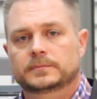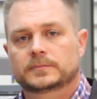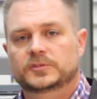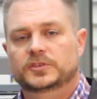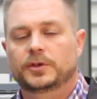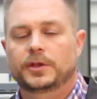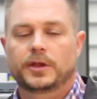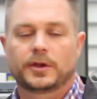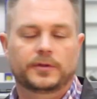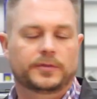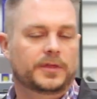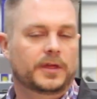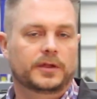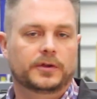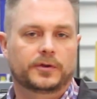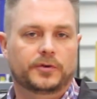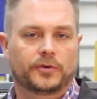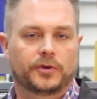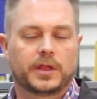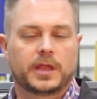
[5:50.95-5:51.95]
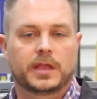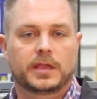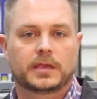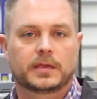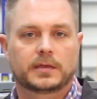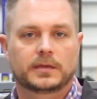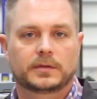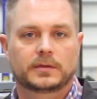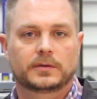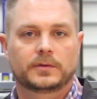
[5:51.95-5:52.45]
So here at Thunder
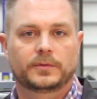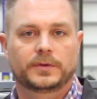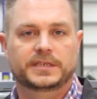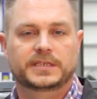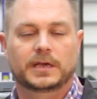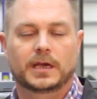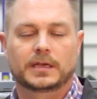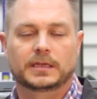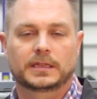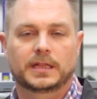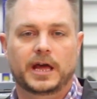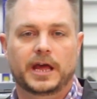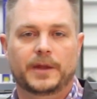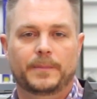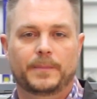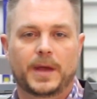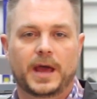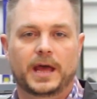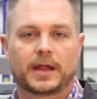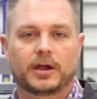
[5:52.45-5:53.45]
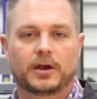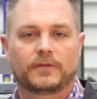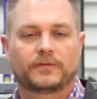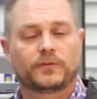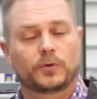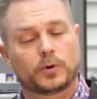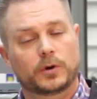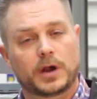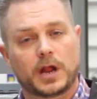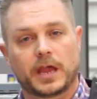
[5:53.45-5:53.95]
Creek, we talk a lot about our
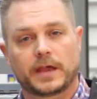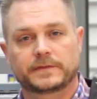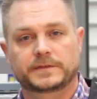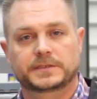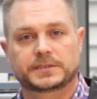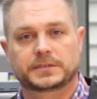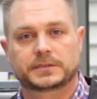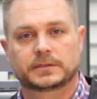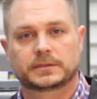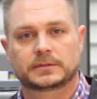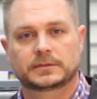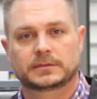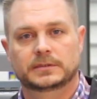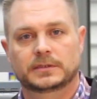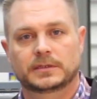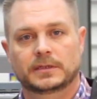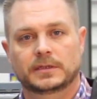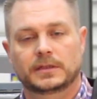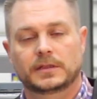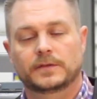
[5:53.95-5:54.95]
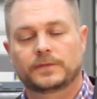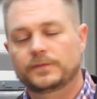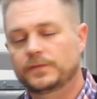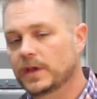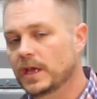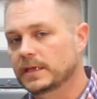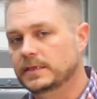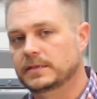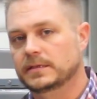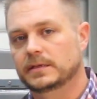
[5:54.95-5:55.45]
4 Fs. The
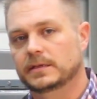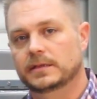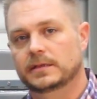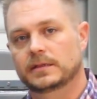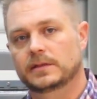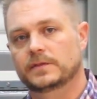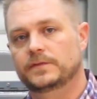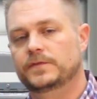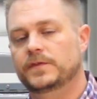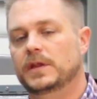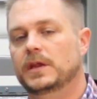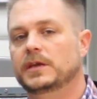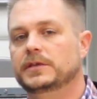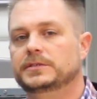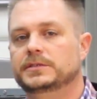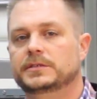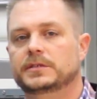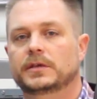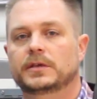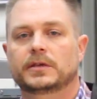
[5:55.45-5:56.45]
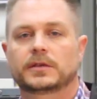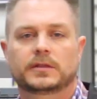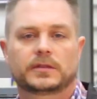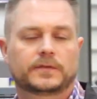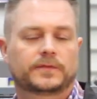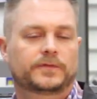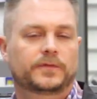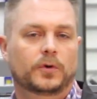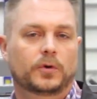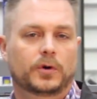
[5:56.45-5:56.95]
fit, the finish,
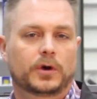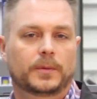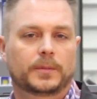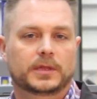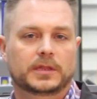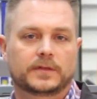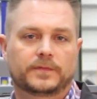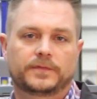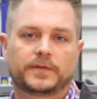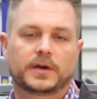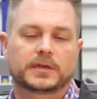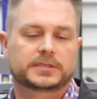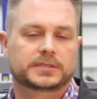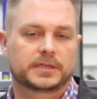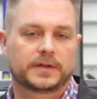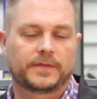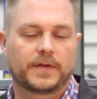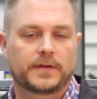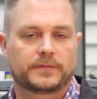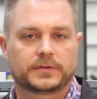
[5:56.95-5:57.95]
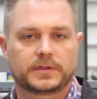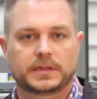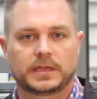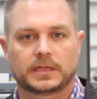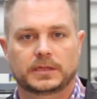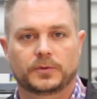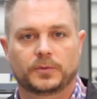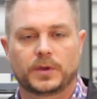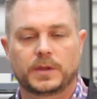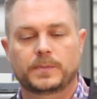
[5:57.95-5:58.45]
the form, and the function of
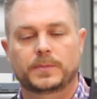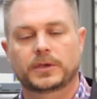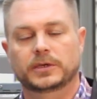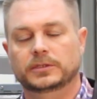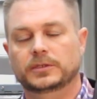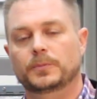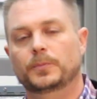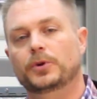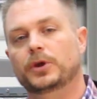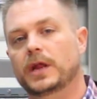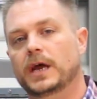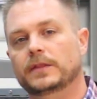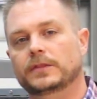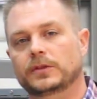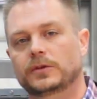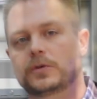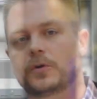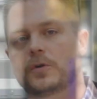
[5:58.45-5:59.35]
everything that we build and put out the